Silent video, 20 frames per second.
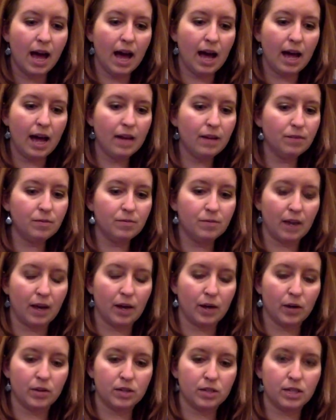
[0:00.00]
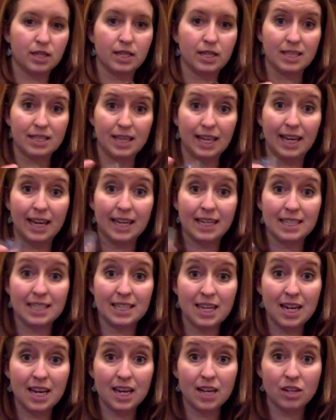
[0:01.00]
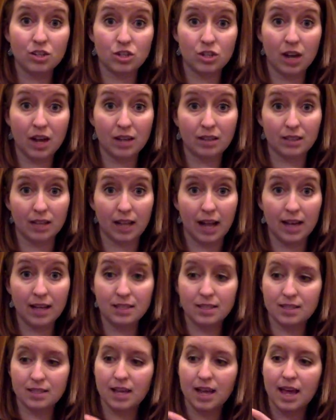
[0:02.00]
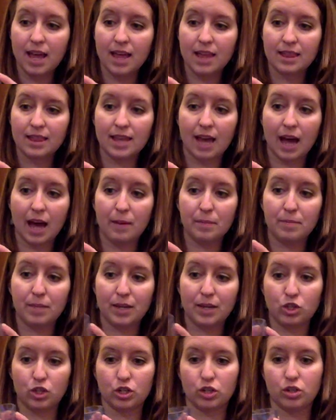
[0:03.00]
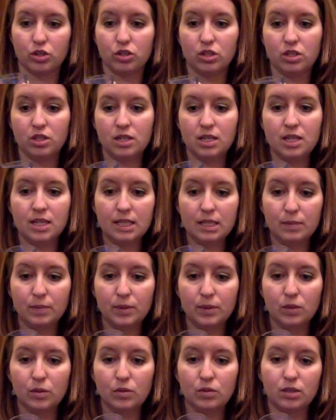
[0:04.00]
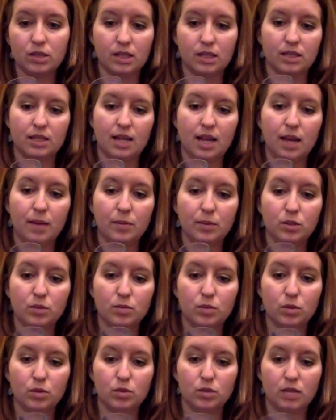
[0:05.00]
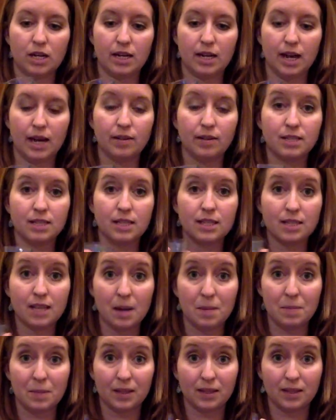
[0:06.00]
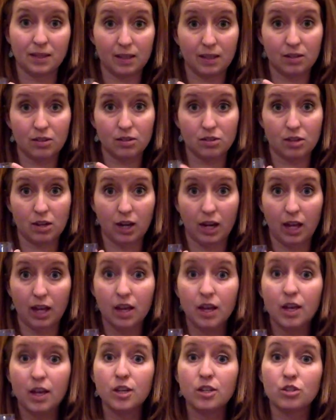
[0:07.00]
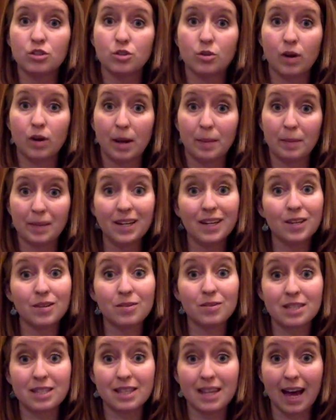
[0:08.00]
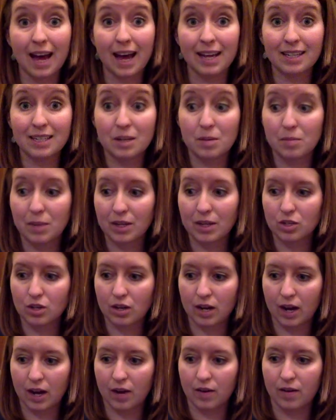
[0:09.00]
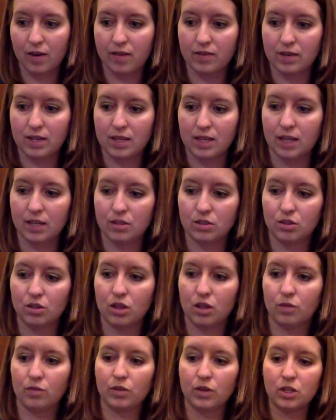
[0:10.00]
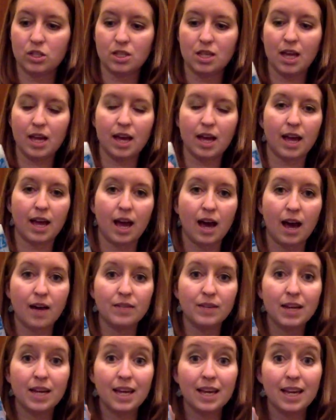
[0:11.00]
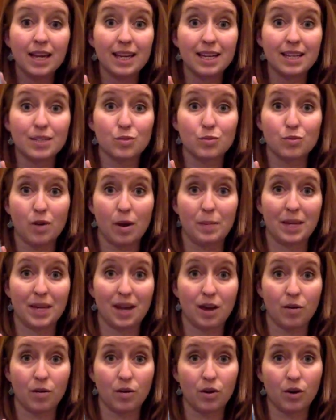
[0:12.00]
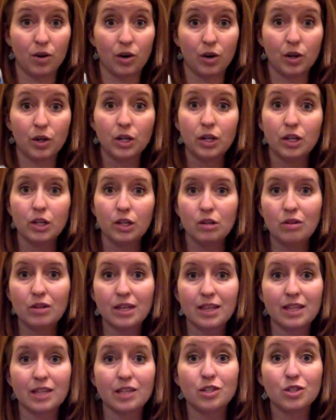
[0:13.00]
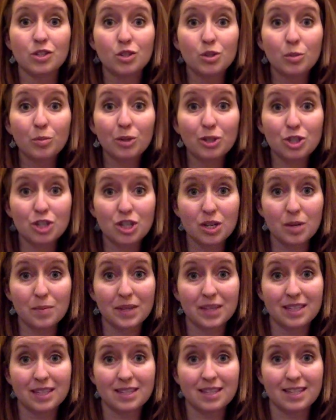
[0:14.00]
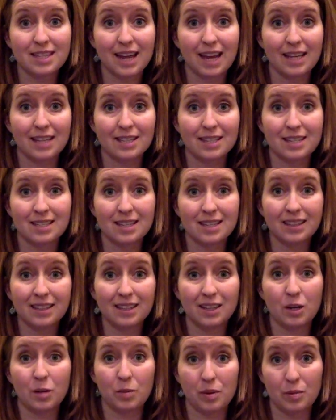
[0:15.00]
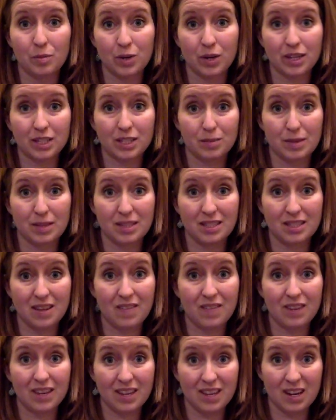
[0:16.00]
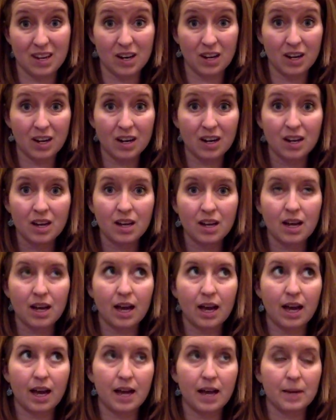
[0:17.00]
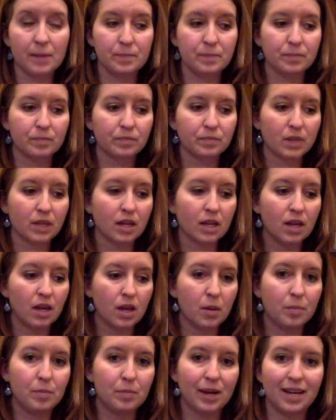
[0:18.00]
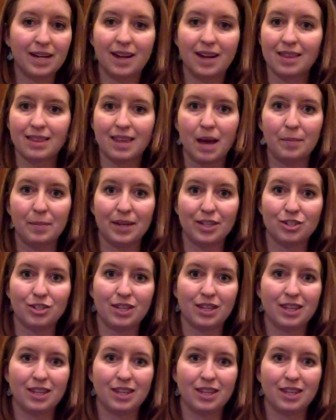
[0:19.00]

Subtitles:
I found this handy shot glass that measures teaspoons and tablespoons and ounces and milliliters on it. So I'm going to use that to measure out everything. So the first thing I have is rubbing alcohol. You can get this super cheap in the States. It's a little bit more expensive here, but not that much.